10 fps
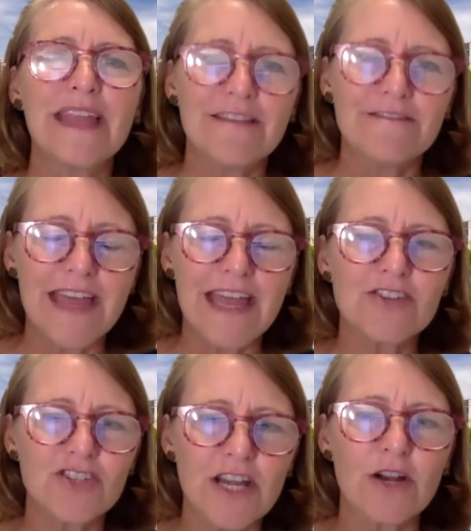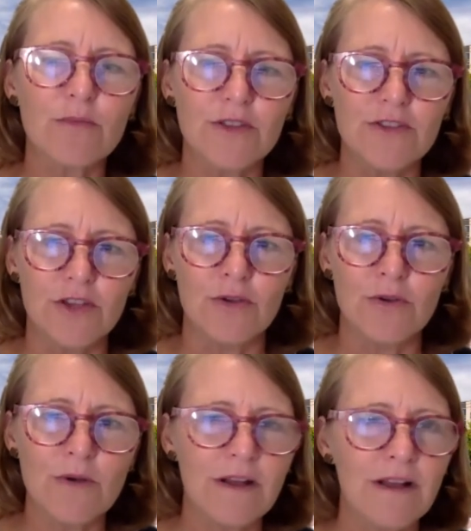If they share with
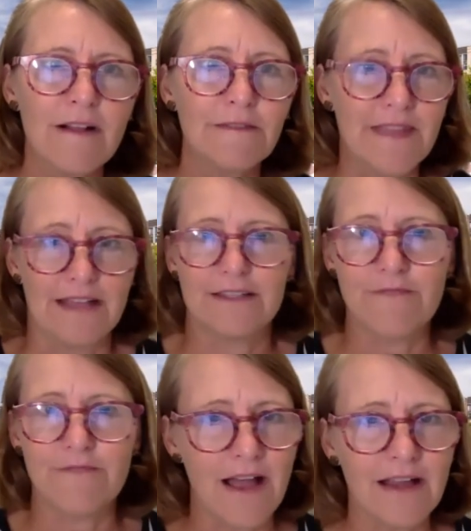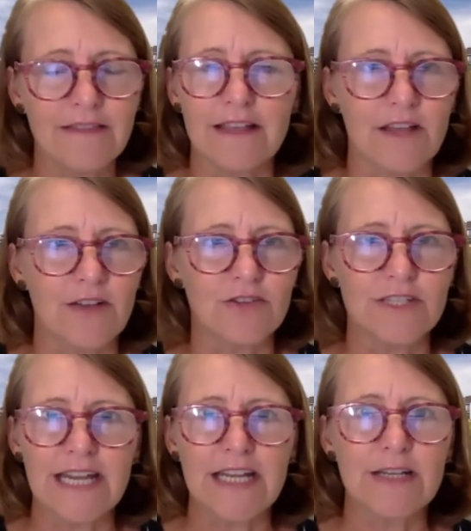you, that's fine. That's
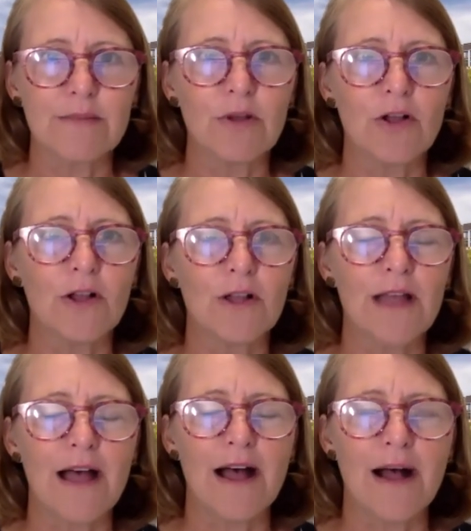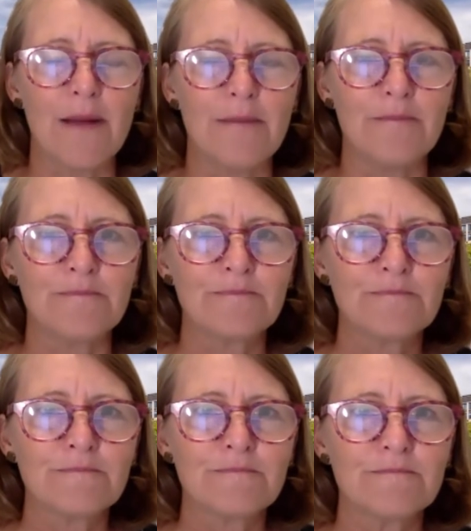understandable.
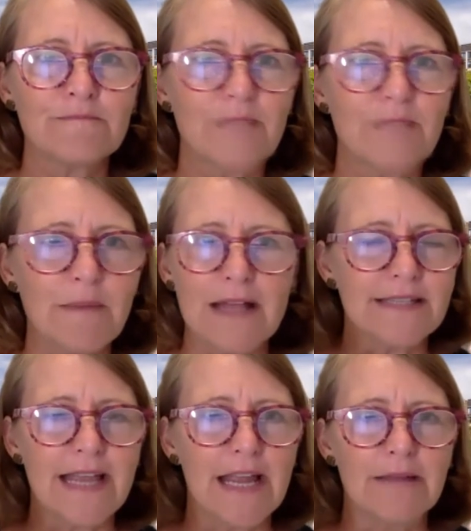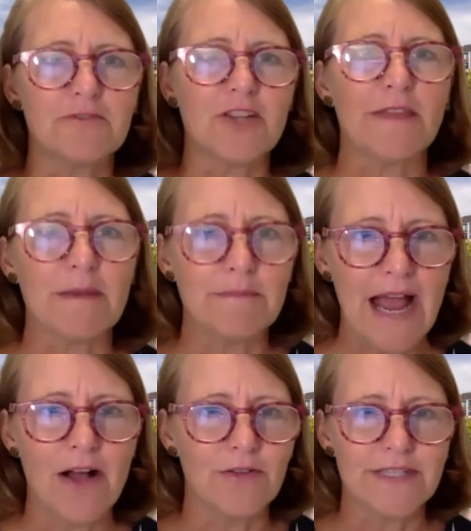I'm not saying shut them
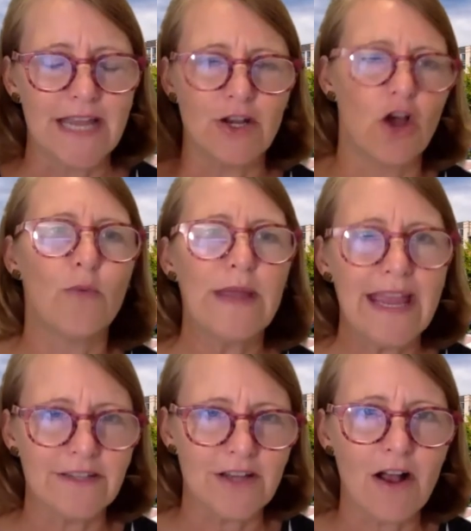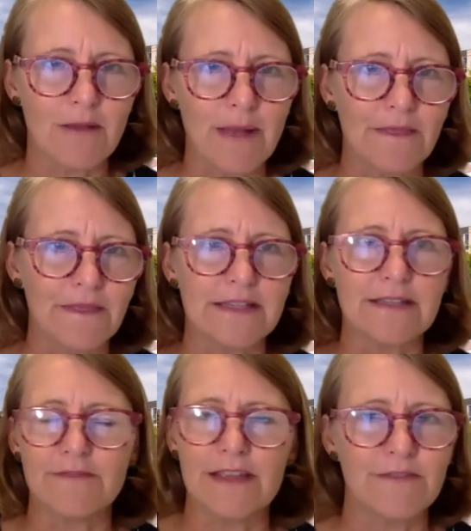down, saying, no, we can't talk about this
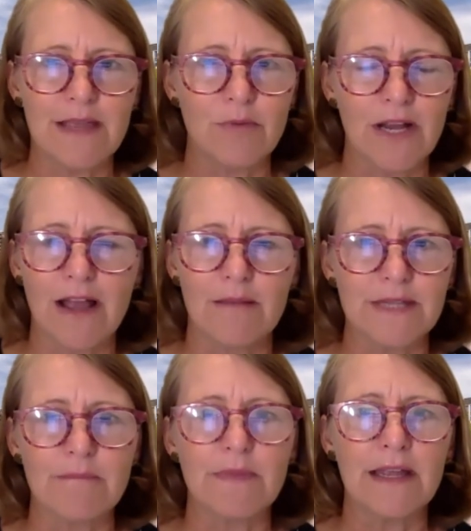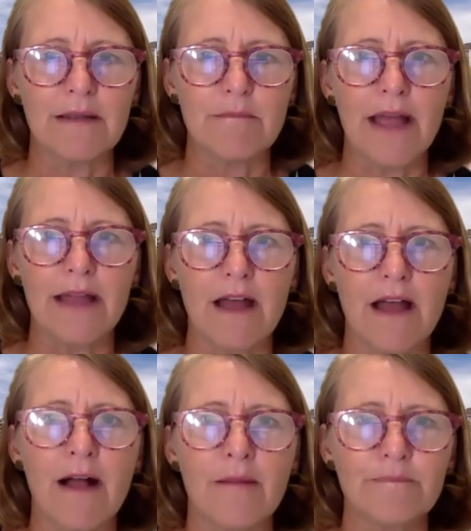if they bring up something, but,
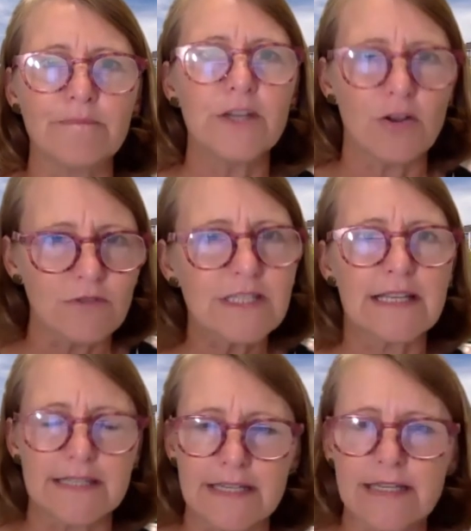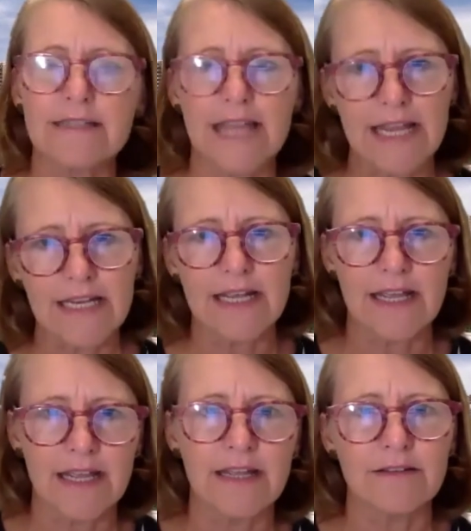just listen, take it
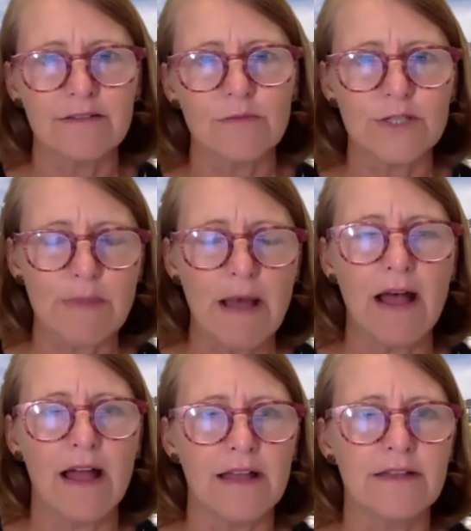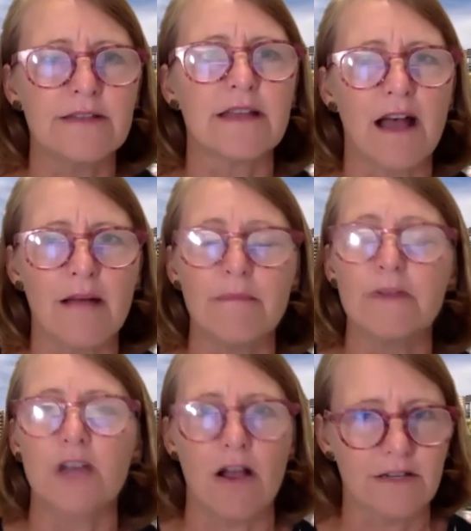in, respond,
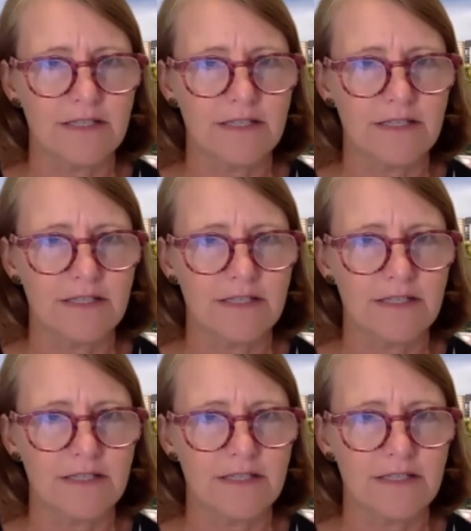talk to